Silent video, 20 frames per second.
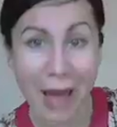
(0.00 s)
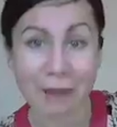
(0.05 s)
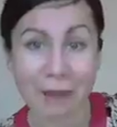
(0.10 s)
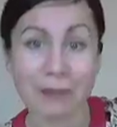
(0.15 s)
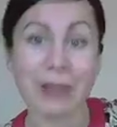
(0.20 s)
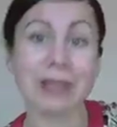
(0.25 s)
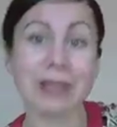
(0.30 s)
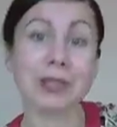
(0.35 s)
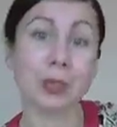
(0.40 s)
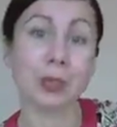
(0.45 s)

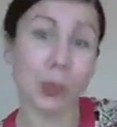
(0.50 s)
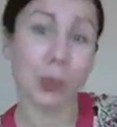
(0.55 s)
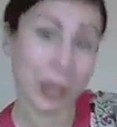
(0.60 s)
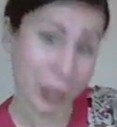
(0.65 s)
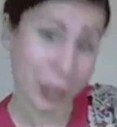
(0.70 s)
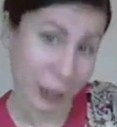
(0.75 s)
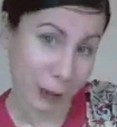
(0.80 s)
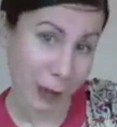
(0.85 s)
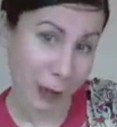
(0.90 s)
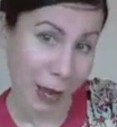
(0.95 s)
have a
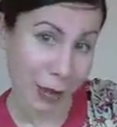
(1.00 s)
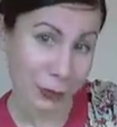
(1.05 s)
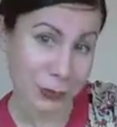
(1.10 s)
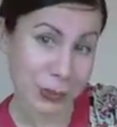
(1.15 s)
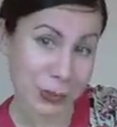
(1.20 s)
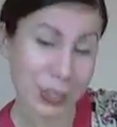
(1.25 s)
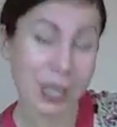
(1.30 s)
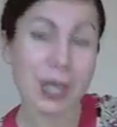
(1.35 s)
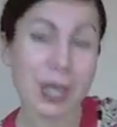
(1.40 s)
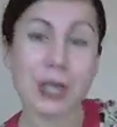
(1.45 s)
Twitter
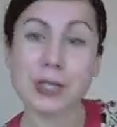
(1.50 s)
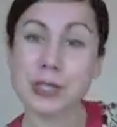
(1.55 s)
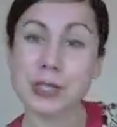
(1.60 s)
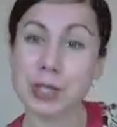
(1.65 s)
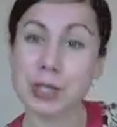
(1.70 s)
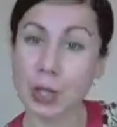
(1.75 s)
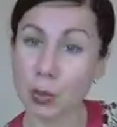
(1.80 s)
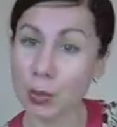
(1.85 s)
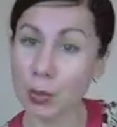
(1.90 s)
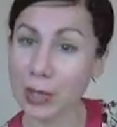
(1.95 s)
account,
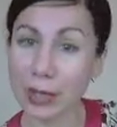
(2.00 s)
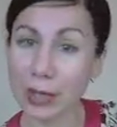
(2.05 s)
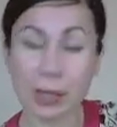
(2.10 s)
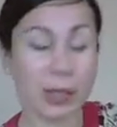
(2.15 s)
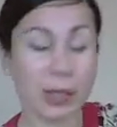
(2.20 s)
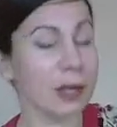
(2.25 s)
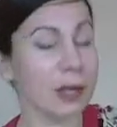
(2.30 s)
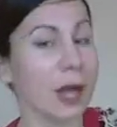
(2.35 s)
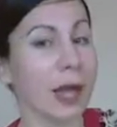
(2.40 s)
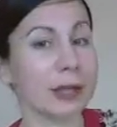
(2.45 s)
so we
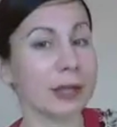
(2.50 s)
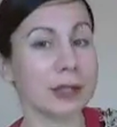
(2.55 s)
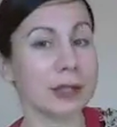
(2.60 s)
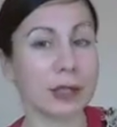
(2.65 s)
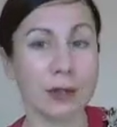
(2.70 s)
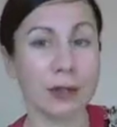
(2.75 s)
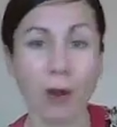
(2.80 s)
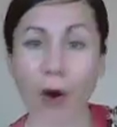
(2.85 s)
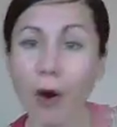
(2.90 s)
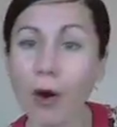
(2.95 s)
can
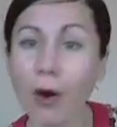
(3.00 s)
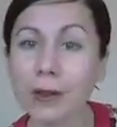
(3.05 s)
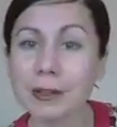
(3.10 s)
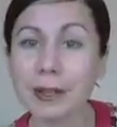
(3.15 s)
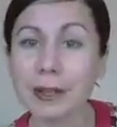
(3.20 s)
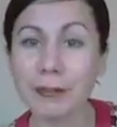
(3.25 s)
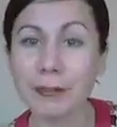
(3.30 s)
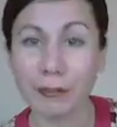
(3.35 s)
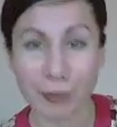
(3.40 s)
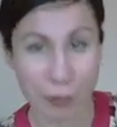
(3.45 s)
connect in
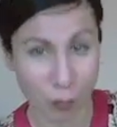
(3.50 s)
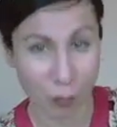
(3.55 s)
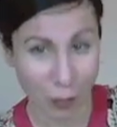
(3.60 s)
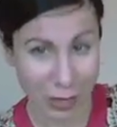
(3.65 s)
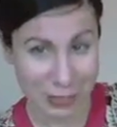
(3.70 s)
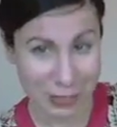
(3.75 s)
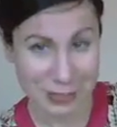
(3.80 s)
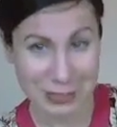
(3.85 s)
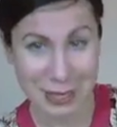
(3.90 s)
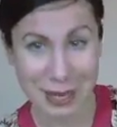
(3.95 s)
all
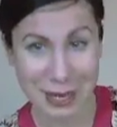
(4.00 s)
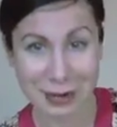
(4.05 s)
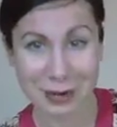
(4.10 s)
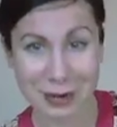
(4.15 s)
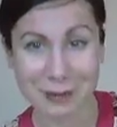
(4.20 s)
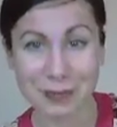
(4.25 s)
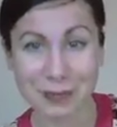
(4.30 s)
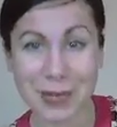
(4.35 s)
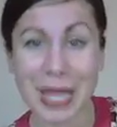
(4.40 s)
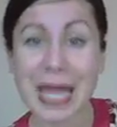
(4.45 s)
different ways
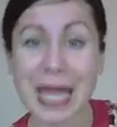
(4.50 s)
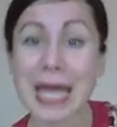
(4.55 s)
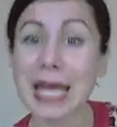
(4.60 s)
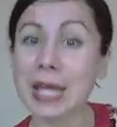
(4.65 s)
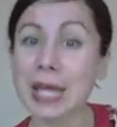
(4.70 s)
here.